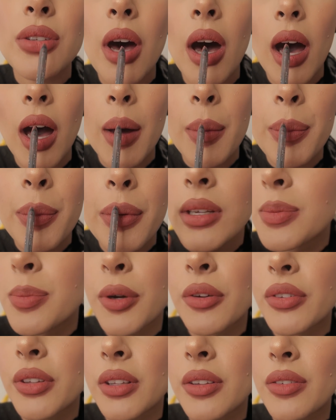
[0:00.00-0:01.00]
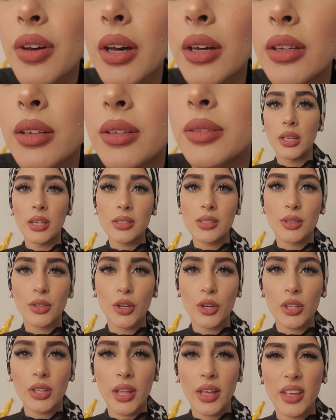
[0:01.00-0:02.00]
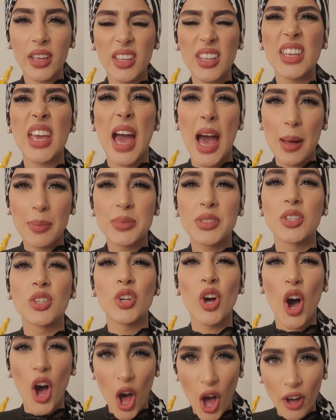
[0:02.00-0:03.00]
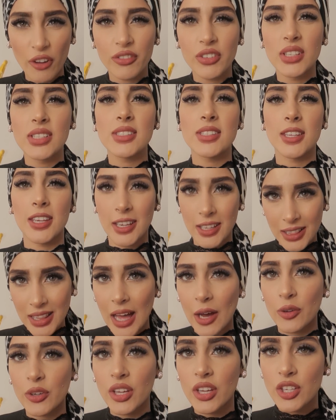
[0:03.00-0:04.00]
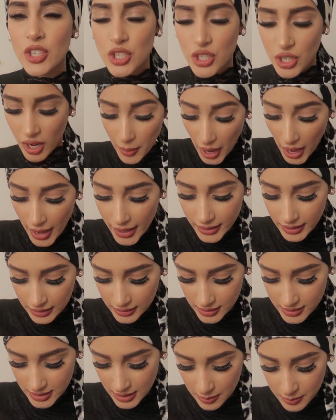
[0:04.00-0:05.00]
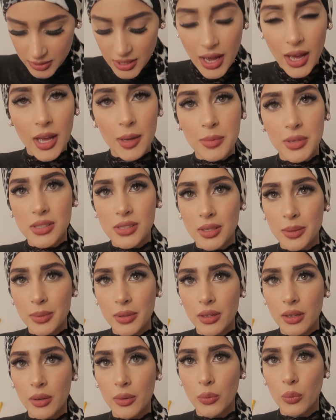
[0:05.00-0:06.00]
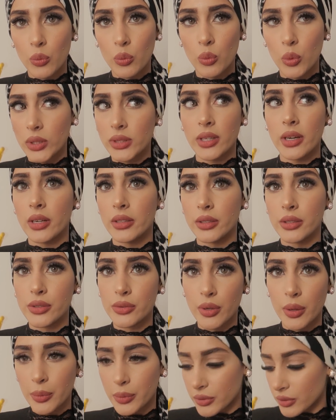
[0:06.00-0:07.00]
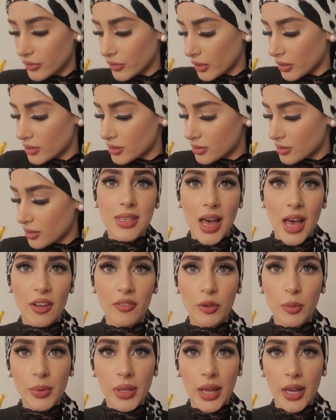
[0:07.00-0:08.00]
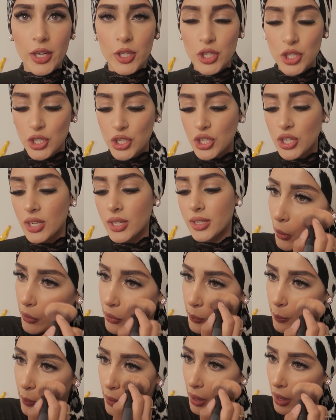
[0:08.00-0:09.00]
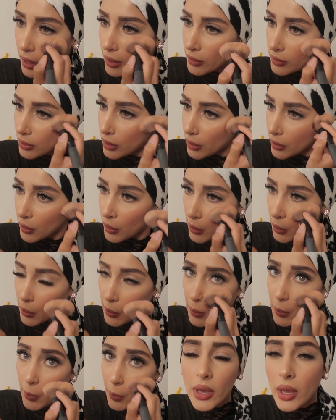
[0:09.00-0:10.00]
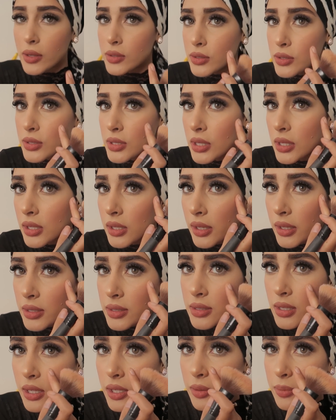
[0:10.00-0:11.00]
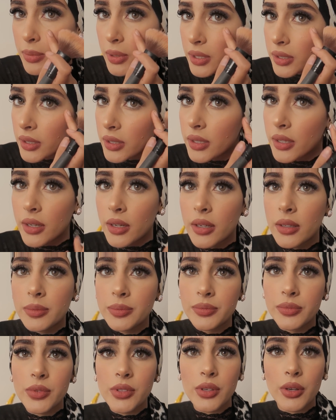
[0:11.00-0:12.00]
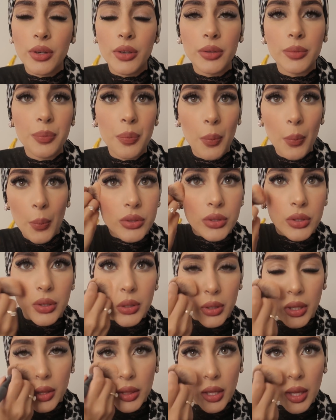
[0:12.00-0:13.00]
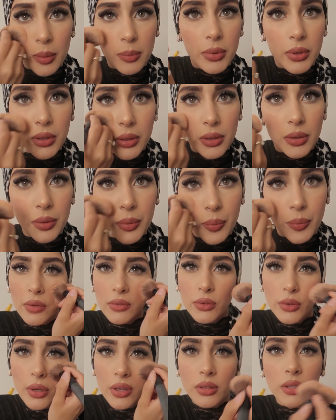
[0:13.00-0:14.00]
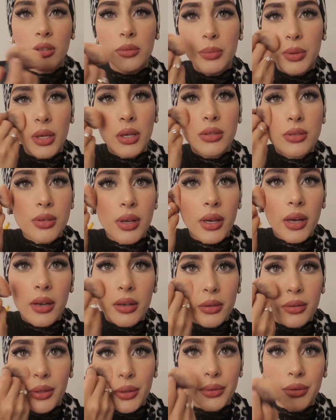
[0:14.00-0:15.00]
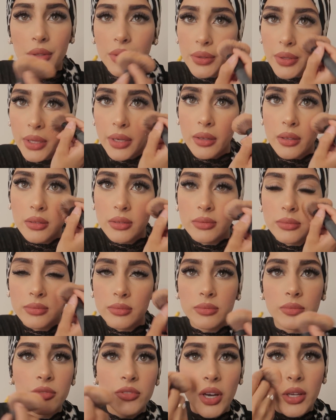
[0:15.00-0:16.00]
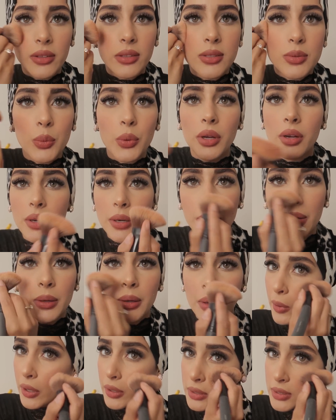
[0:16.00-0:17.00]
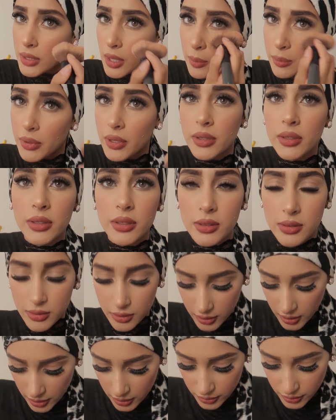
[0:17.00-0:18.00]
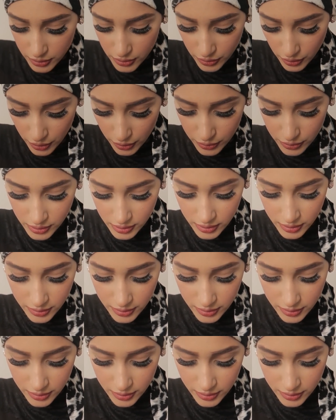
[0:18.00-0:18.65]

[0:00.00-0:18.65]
top is perfectly fine. It doesn't look like Captain obviously clownish, but at the same time, he's gonna be like, what the hell is wrong with your face? Time for blush. Let's pack that on. Guys, you see, like it's not even blended here. So I'm just gonna let that be. Even though I love blush, so I kind of don't like find this weird, but it's not blended, so it kind of looks gross.